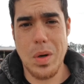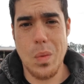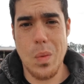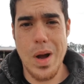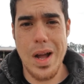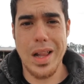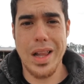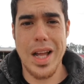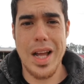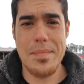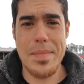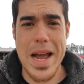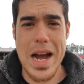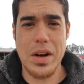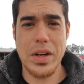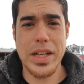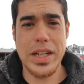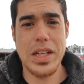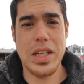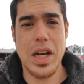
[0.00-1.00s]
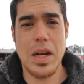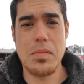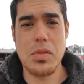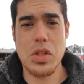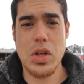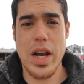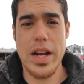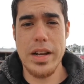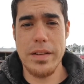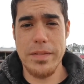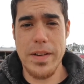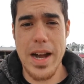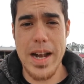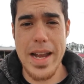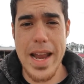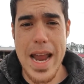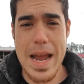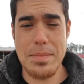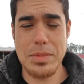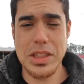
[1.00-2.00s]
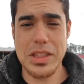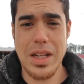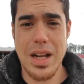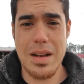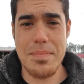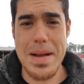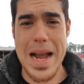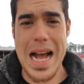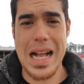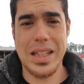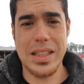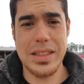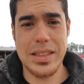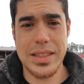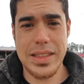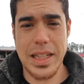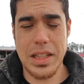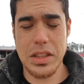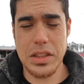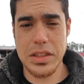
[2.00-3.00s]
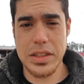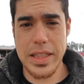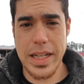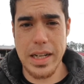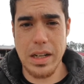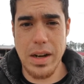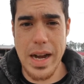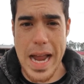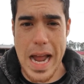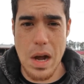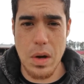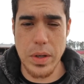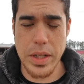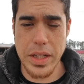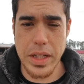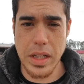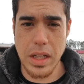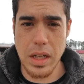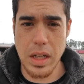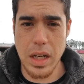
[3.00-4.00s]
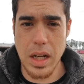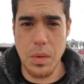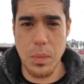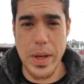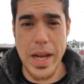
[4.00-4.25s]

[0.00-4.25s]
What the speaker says: but while I'm out here, I'm trying to find Amazon pallet sellers that are out here.